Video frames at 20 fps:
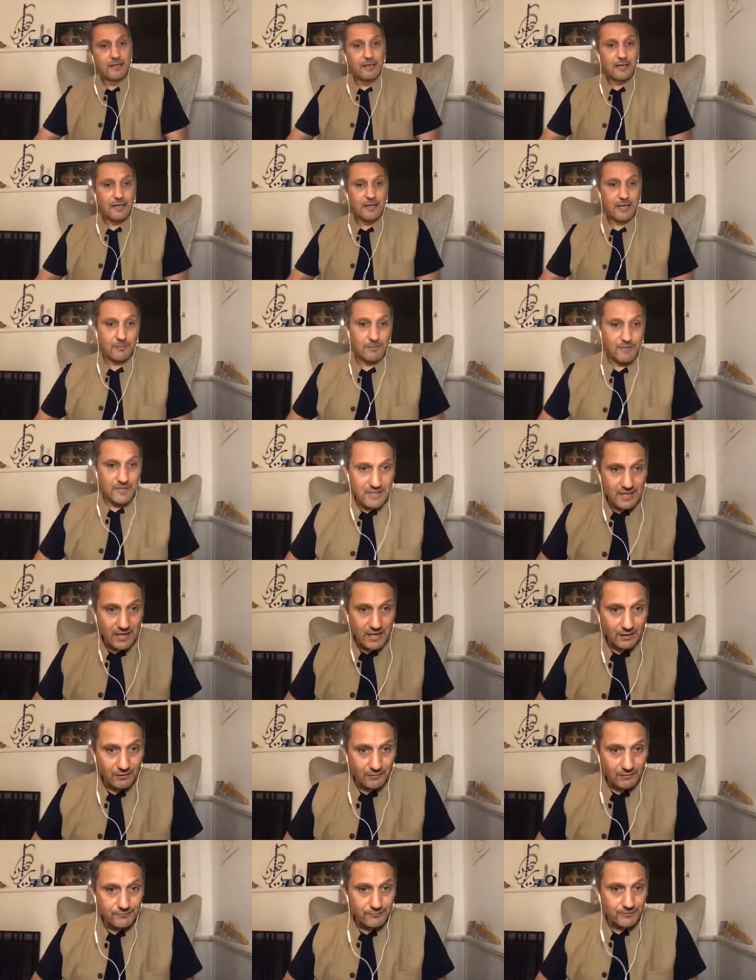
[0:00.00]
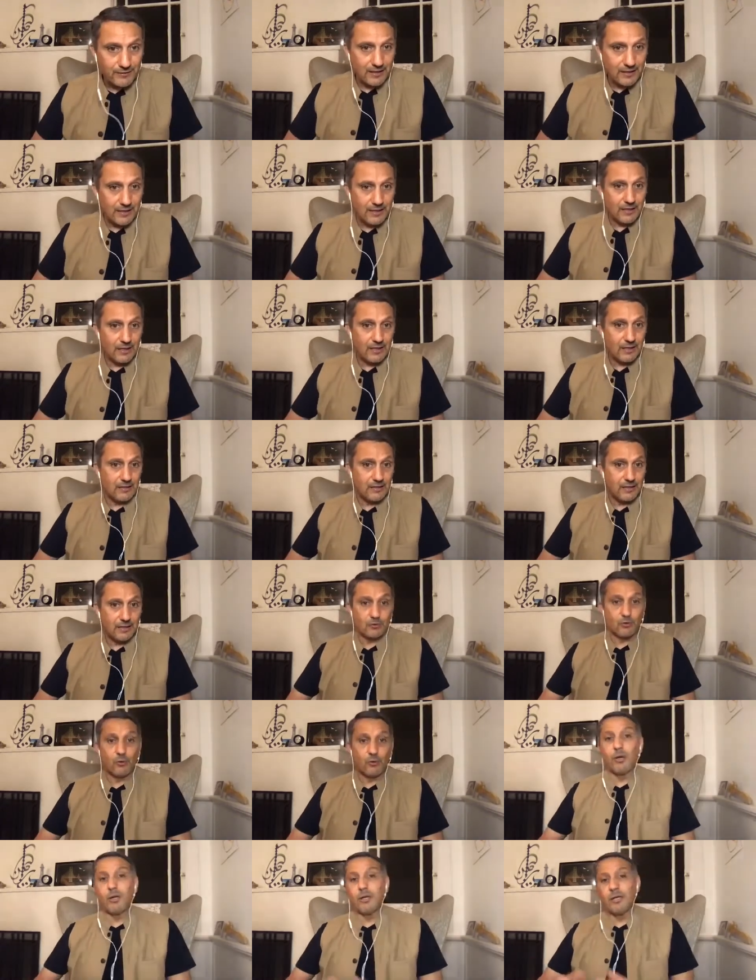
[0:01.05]
himself not
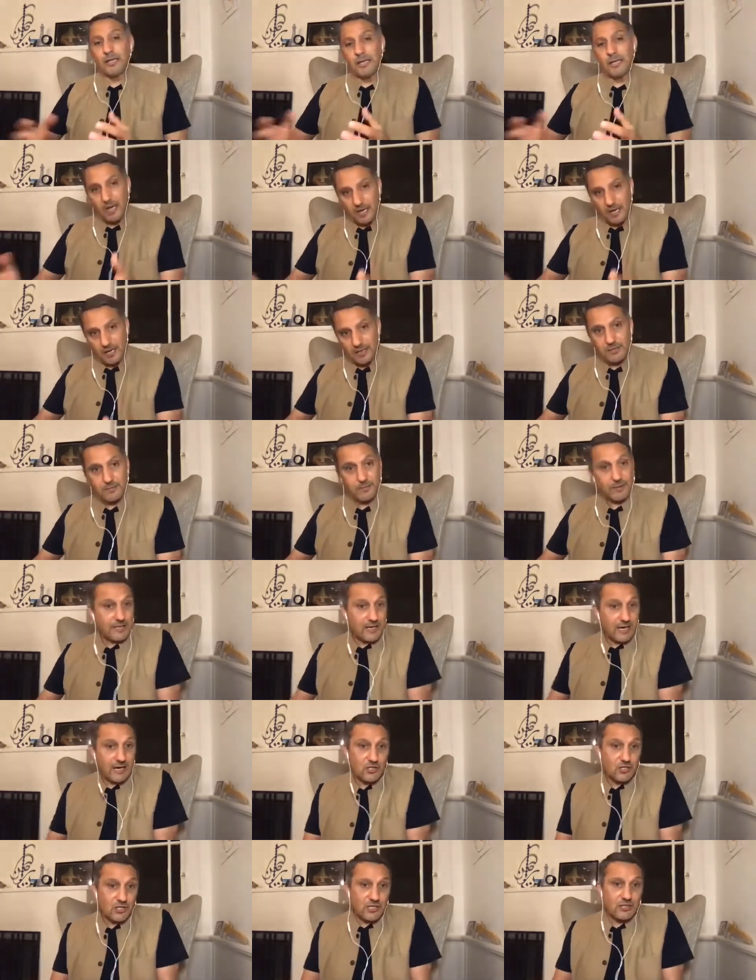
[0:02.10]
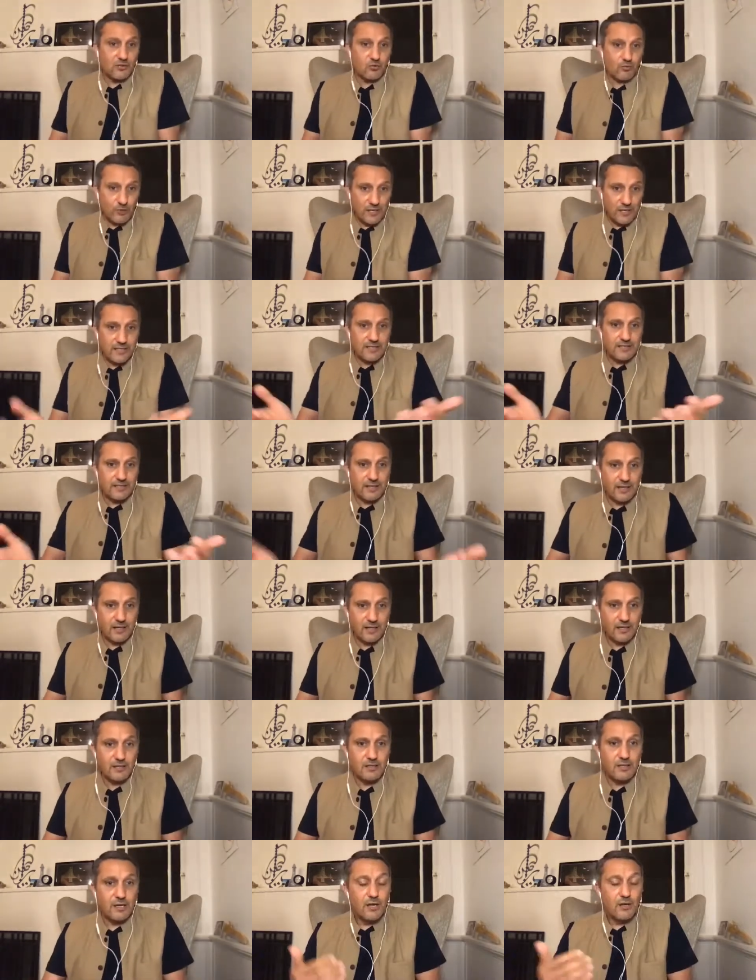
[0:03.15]
only nods, but actually tweets
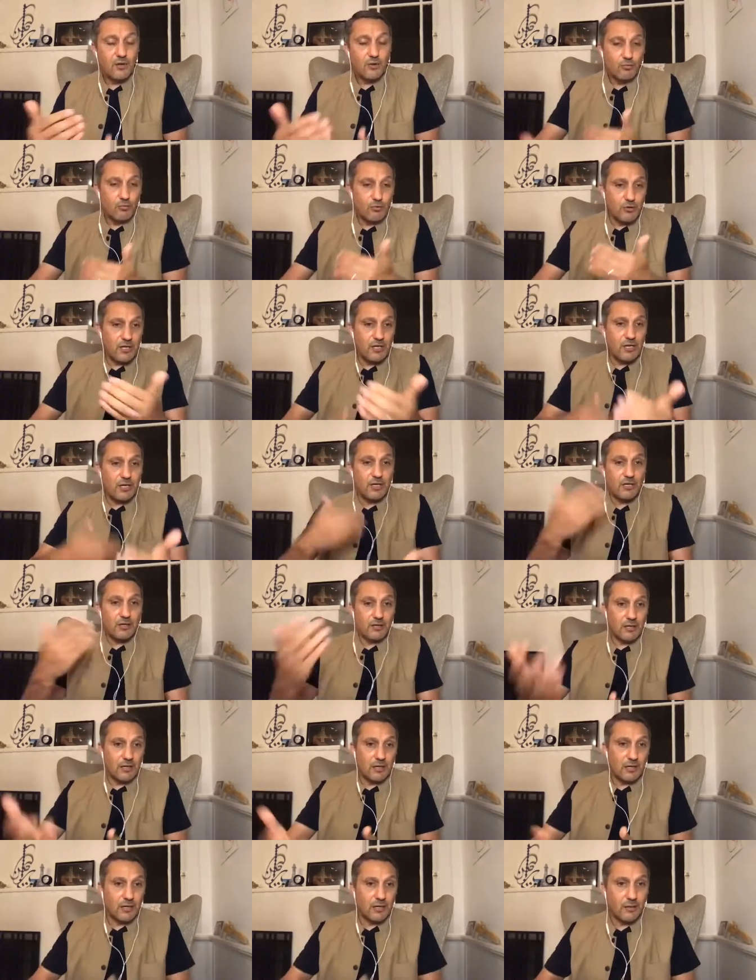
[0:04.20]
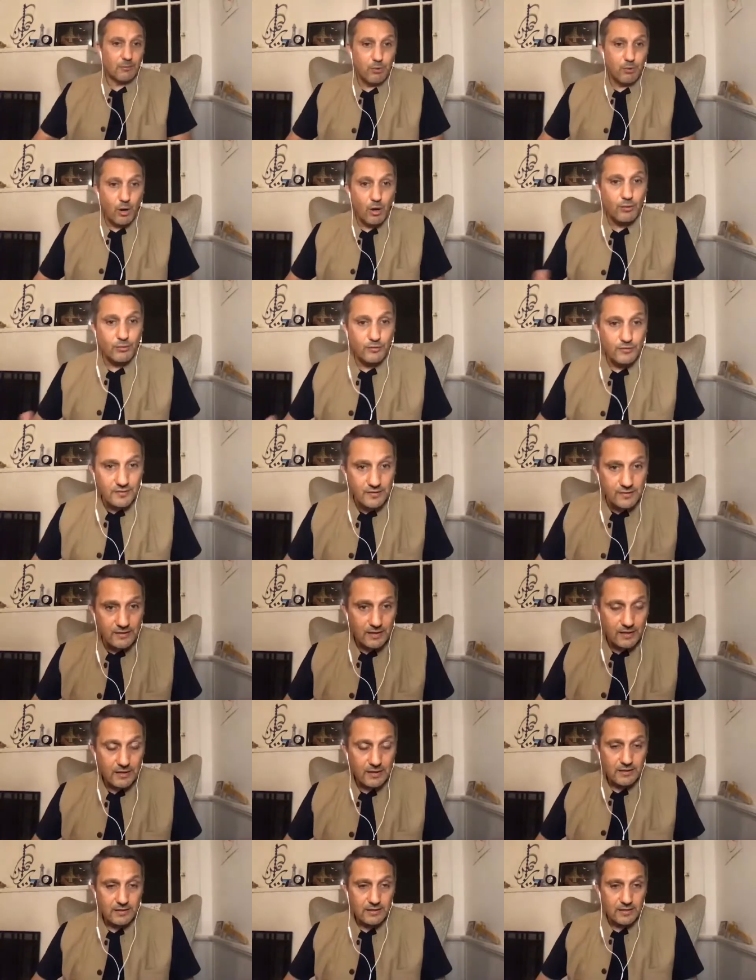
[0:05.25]
and reposts
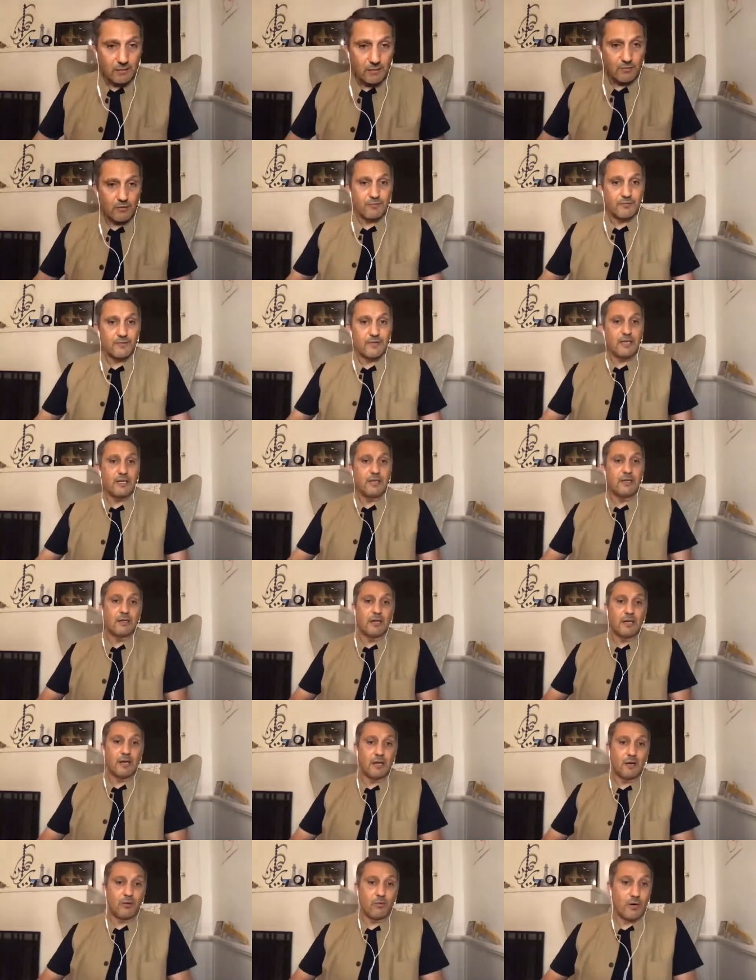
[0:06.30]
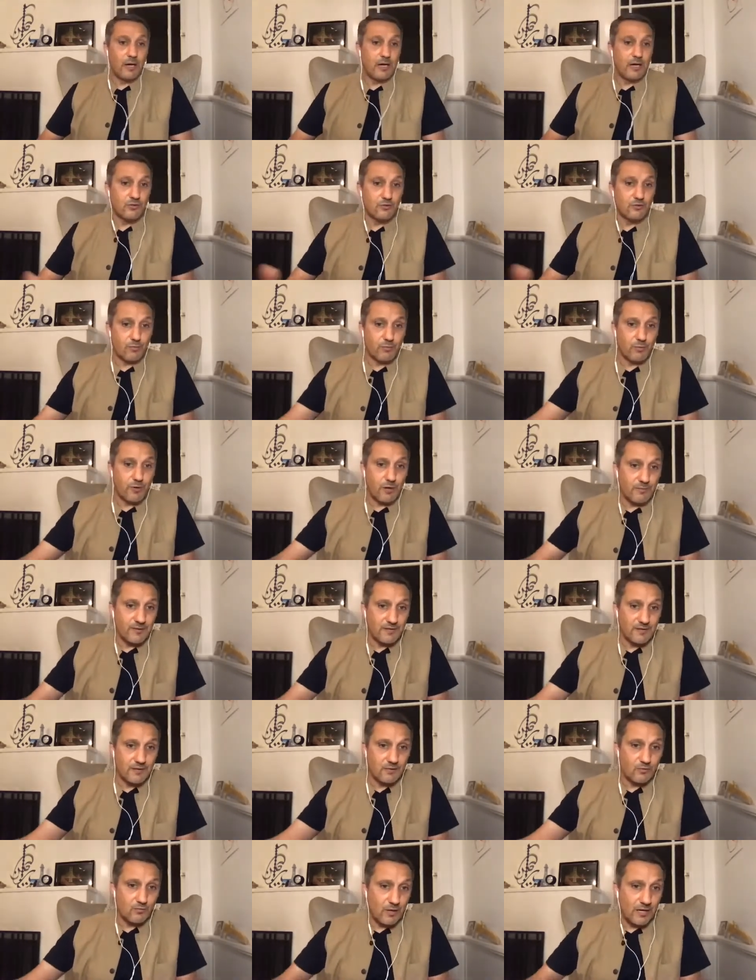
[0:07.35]
some of the white
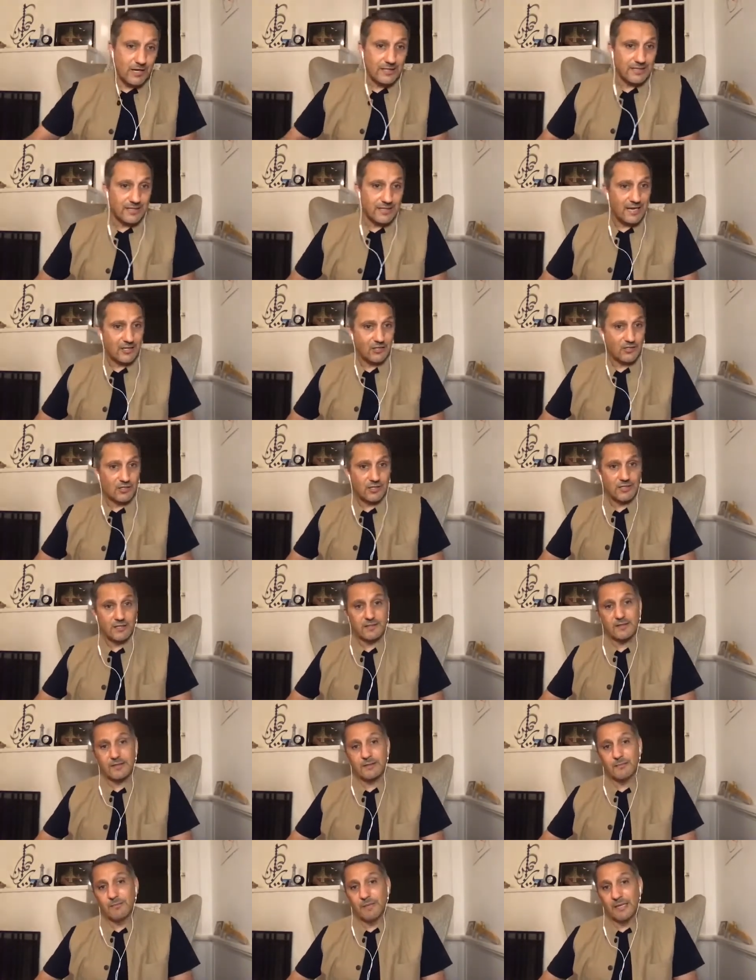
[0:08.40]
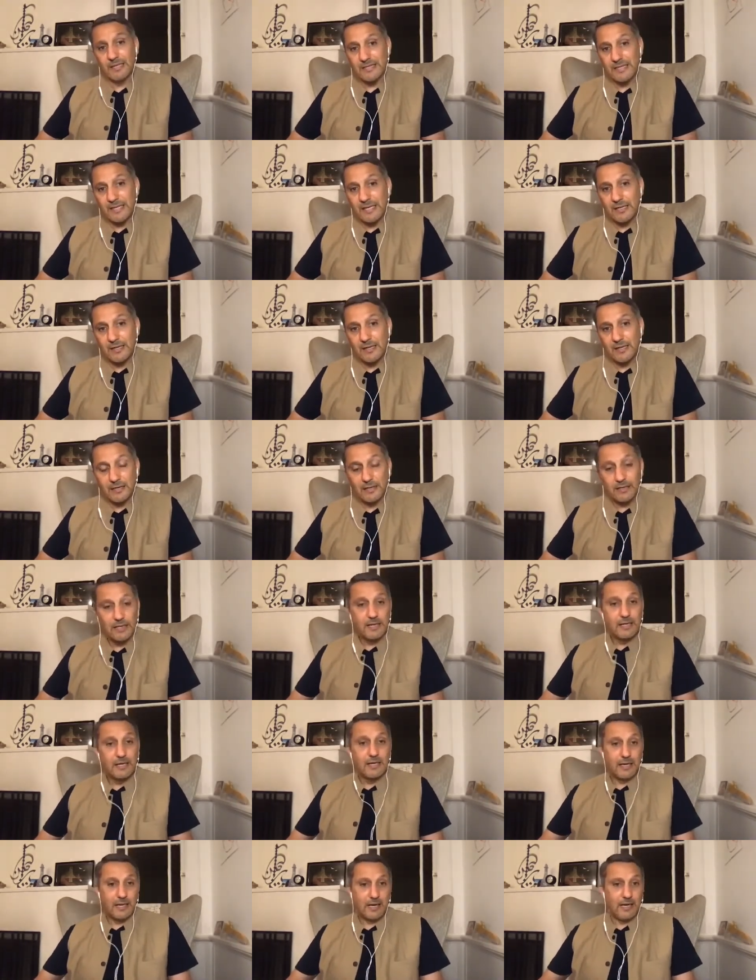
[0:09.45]
supremacist, white nationalist material.
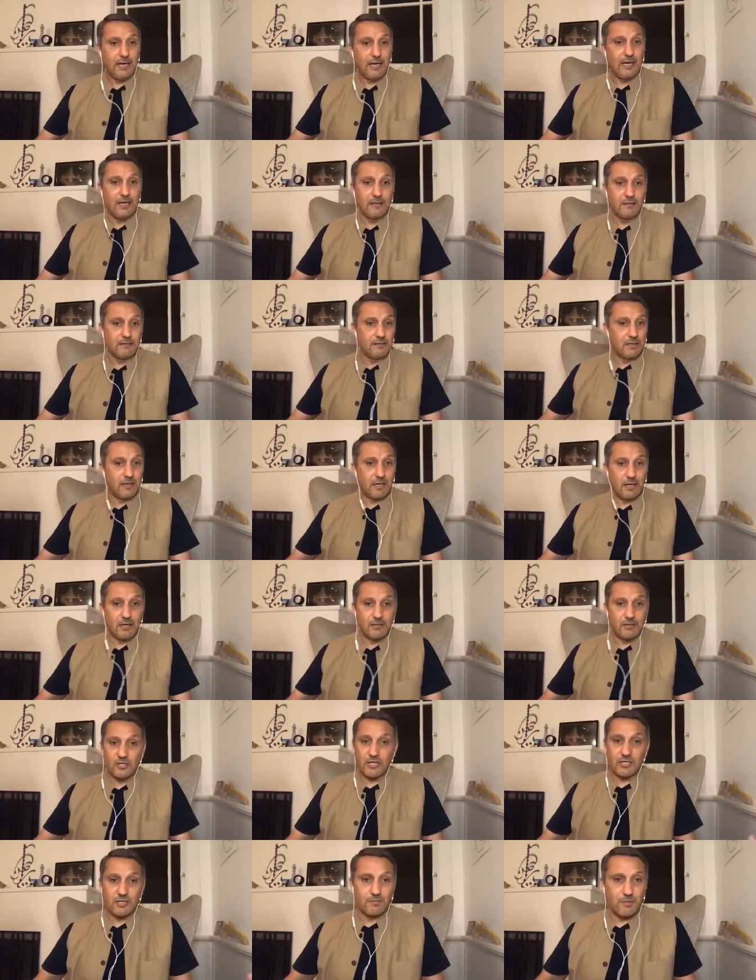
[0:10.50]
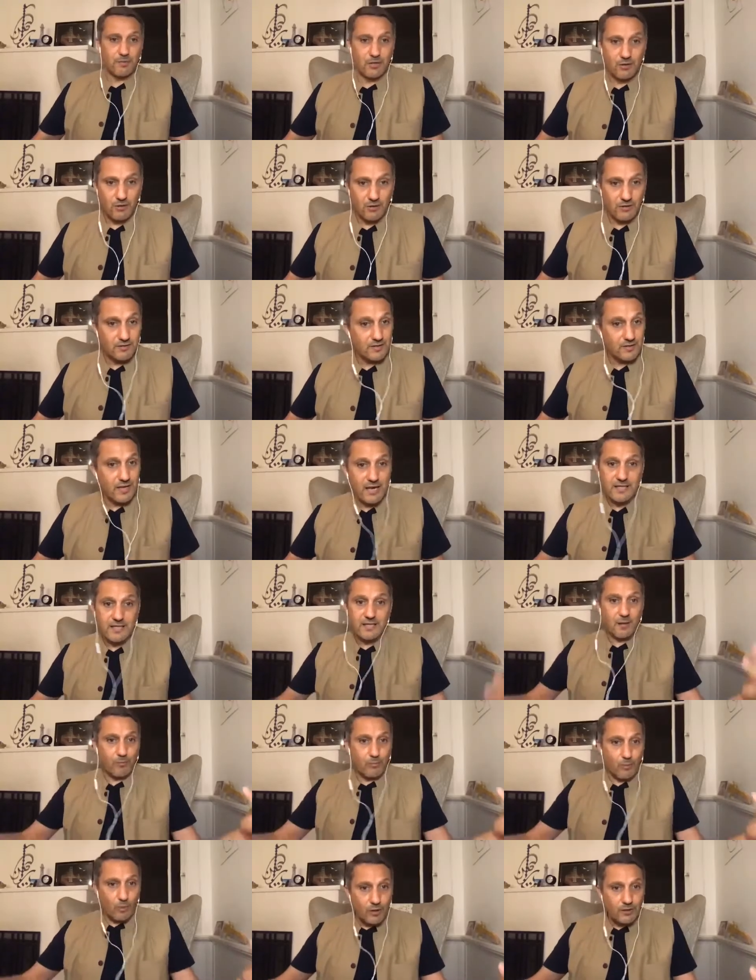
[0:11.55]
And just because they
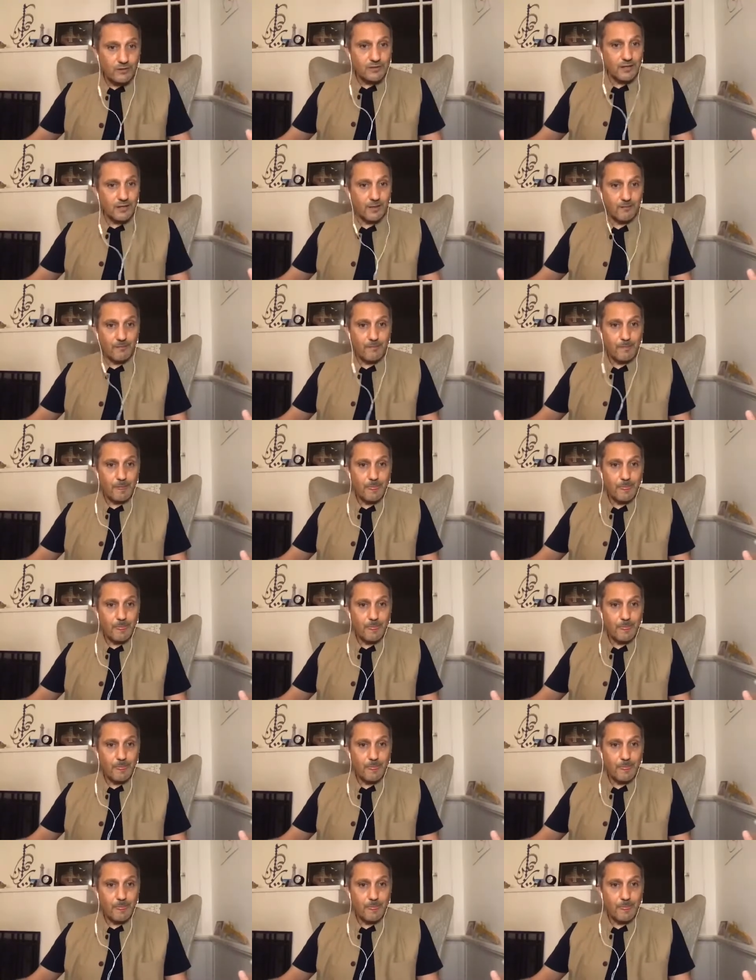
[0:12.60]
support him,